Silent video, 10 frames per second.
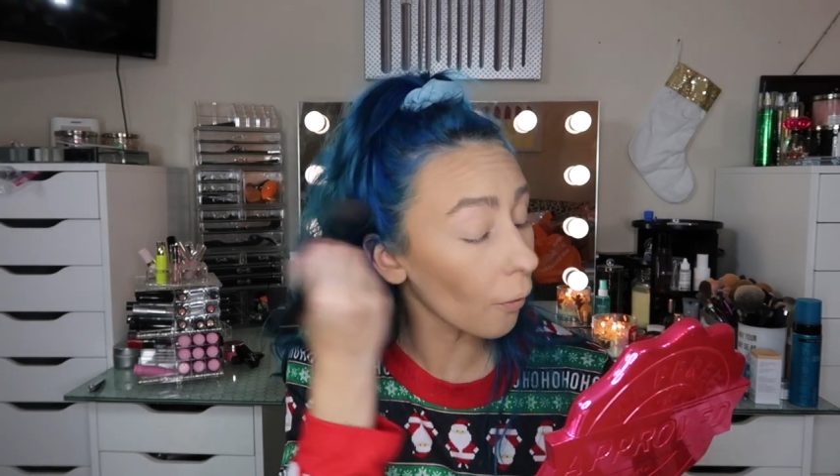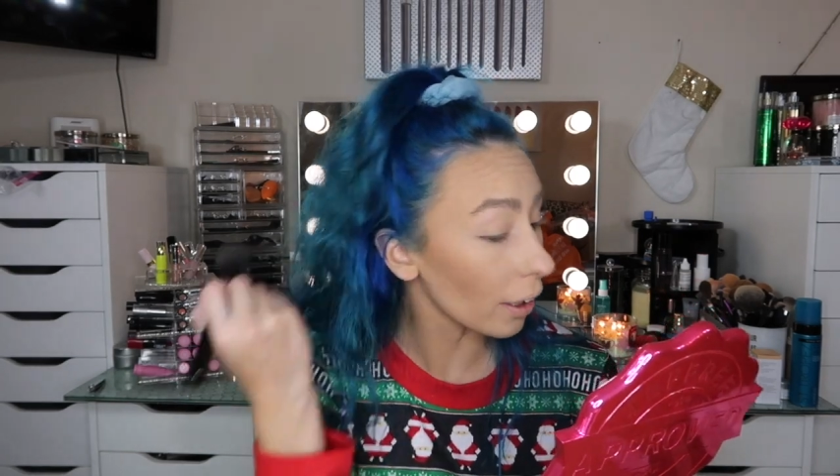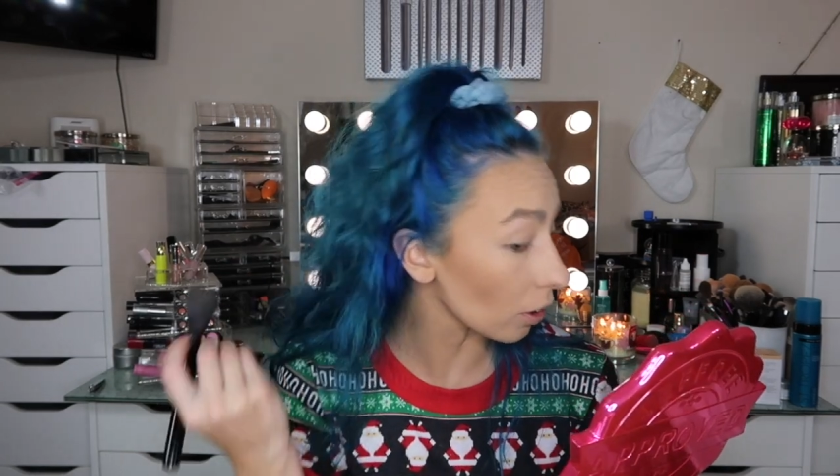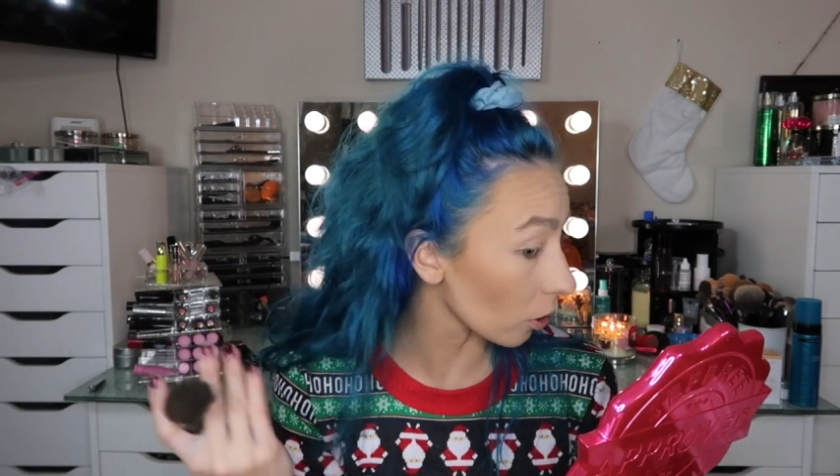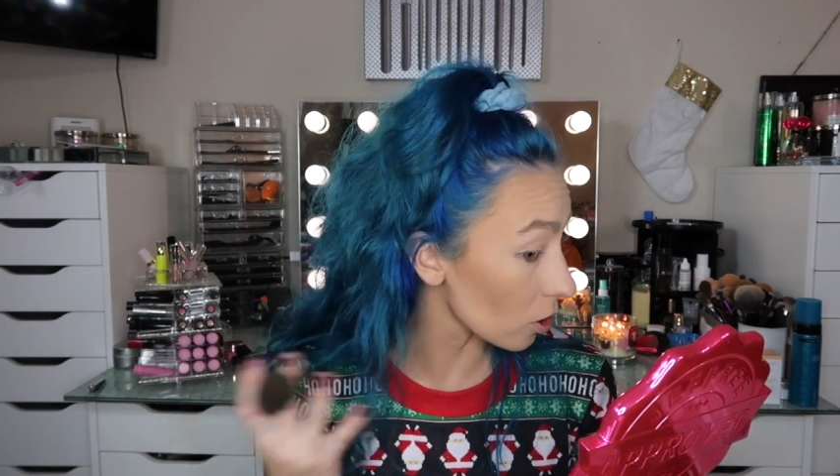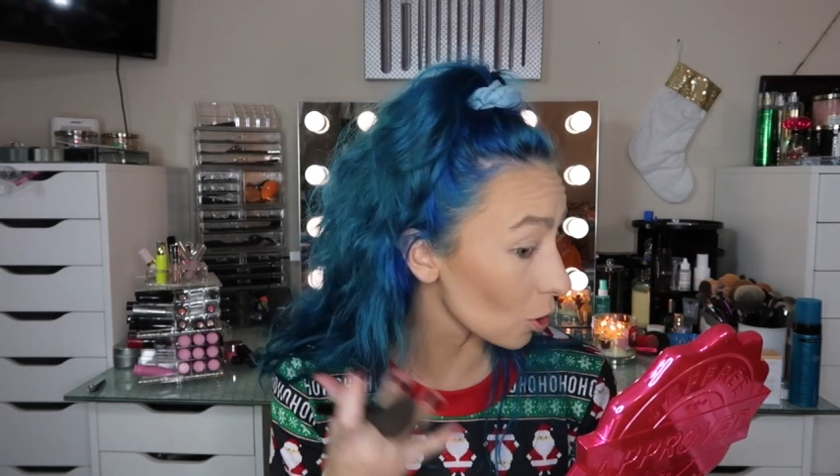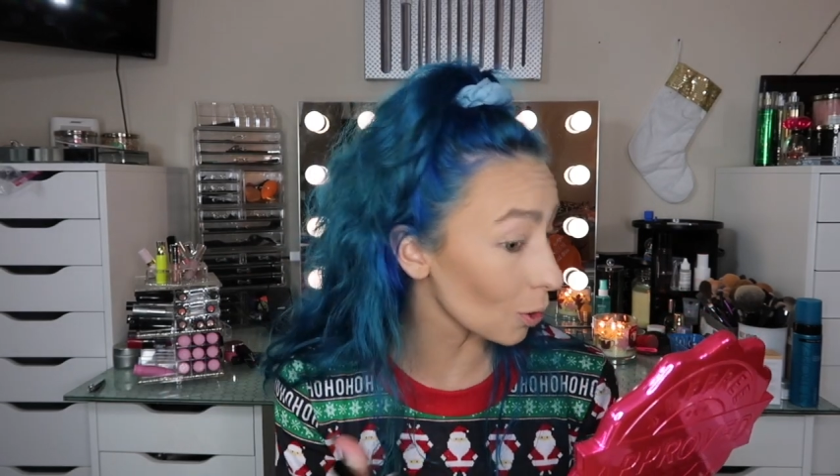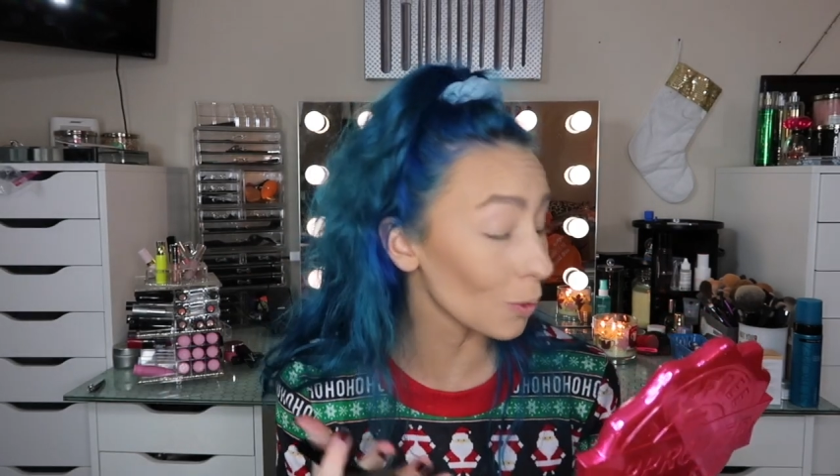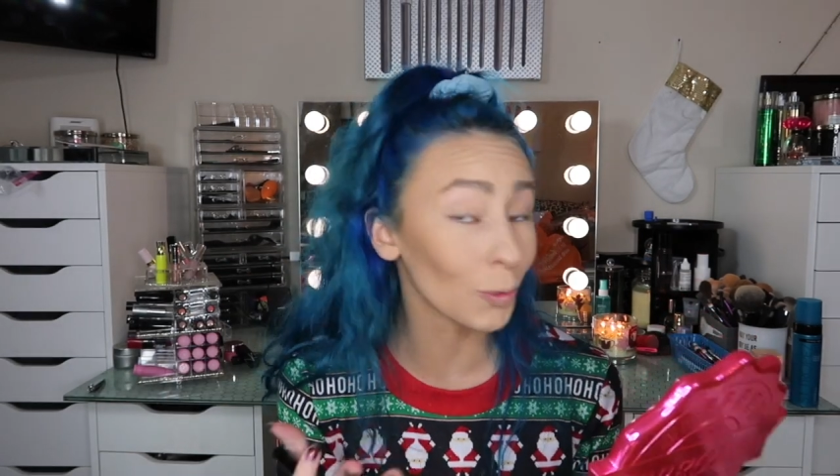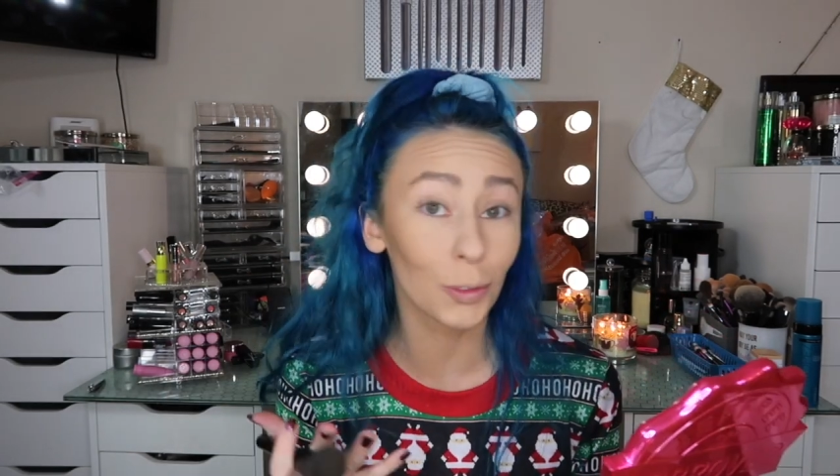and it looks
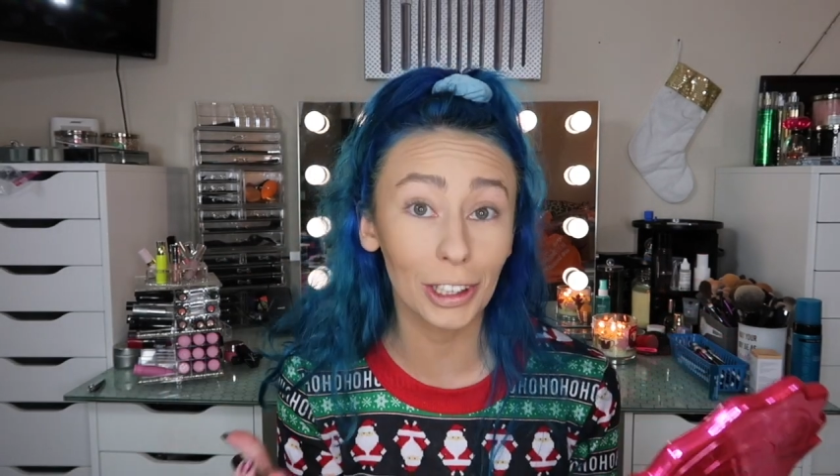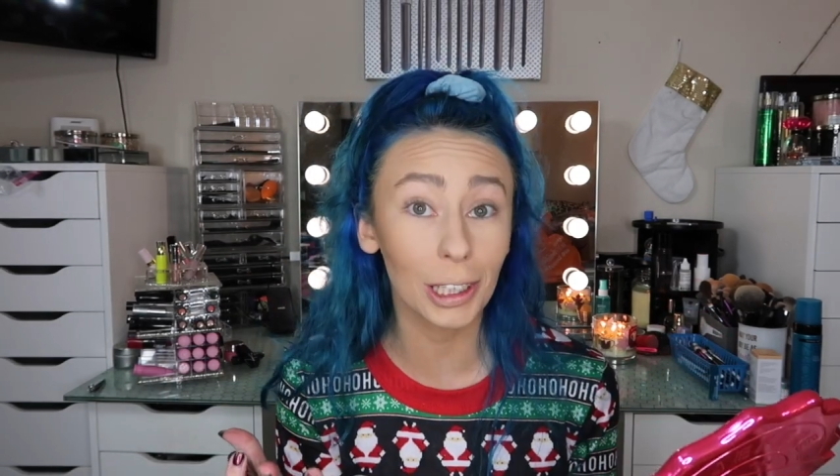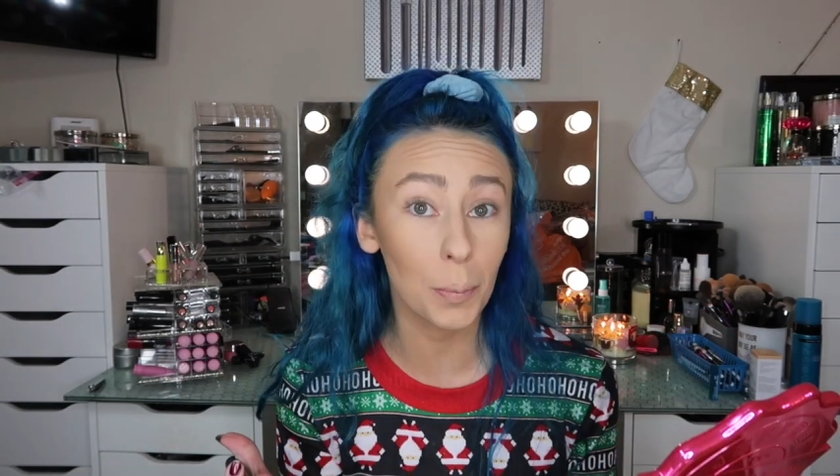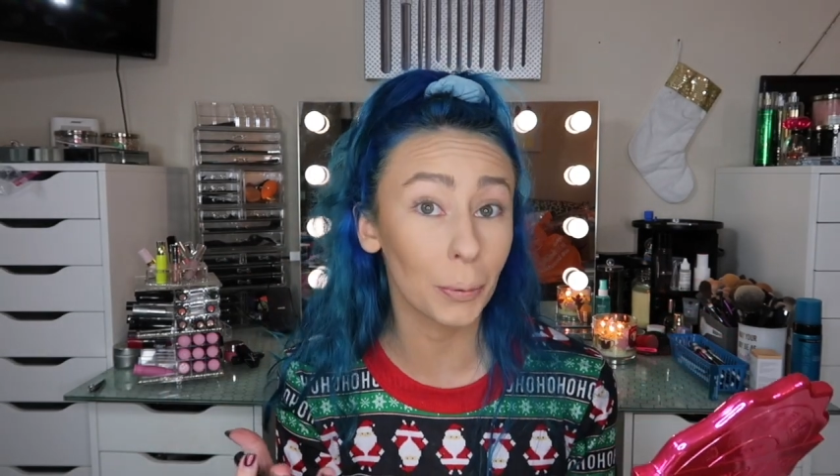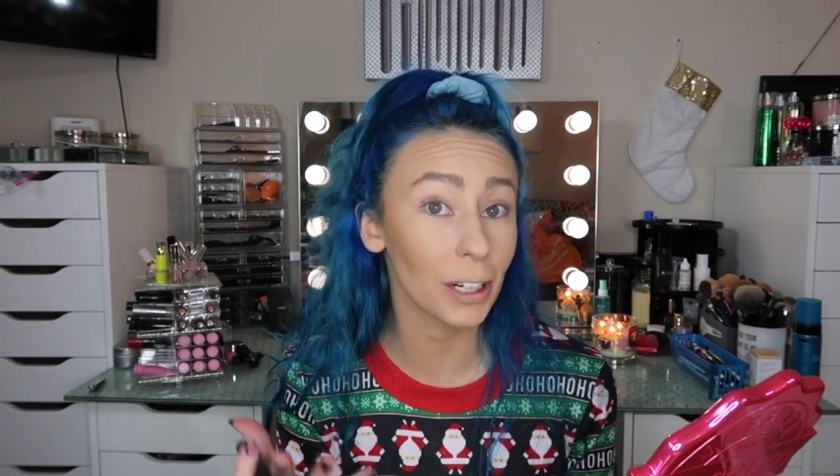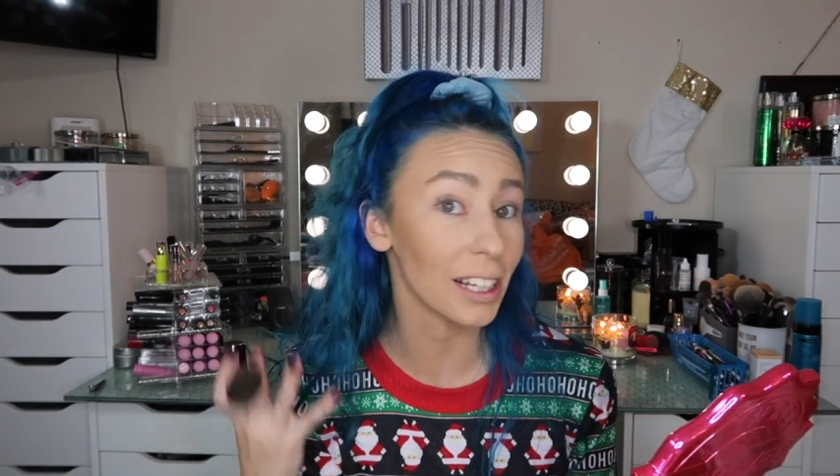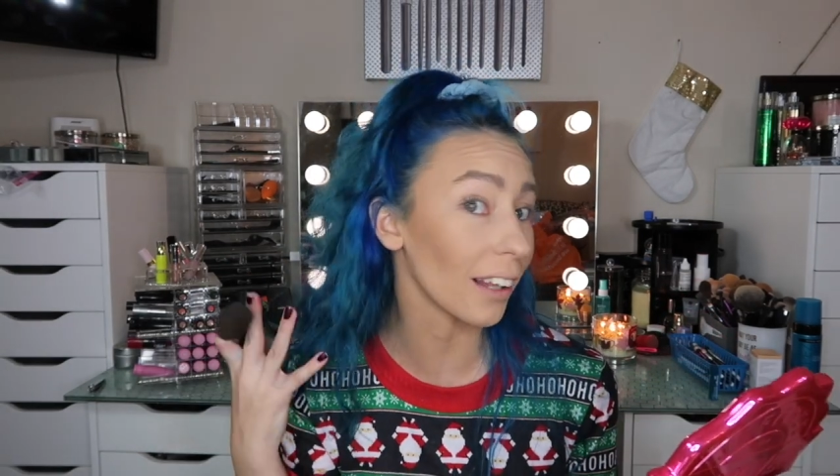really pretty.